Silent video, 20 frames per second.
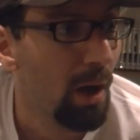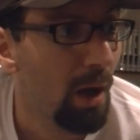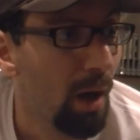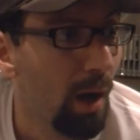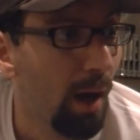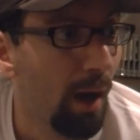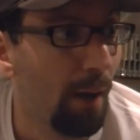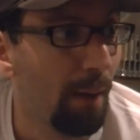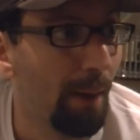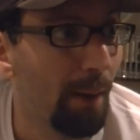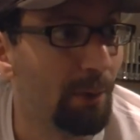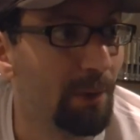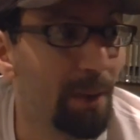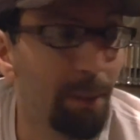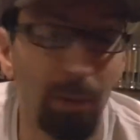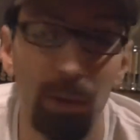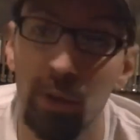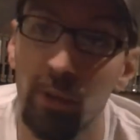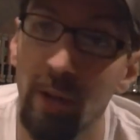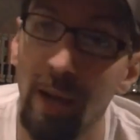uh, I was
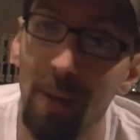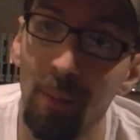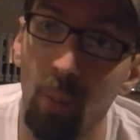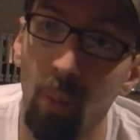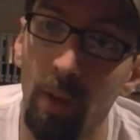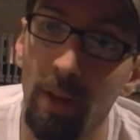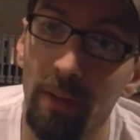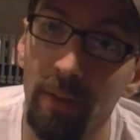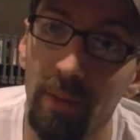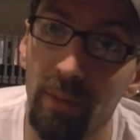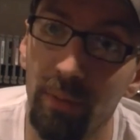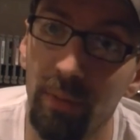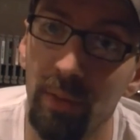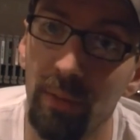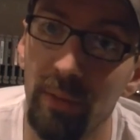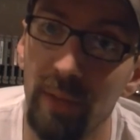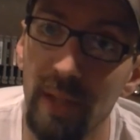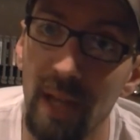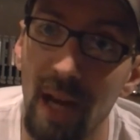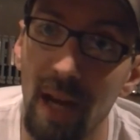able to grab one of the
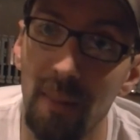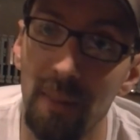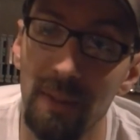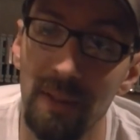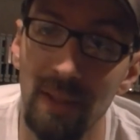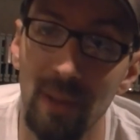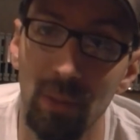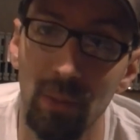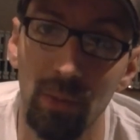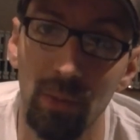50 copies that were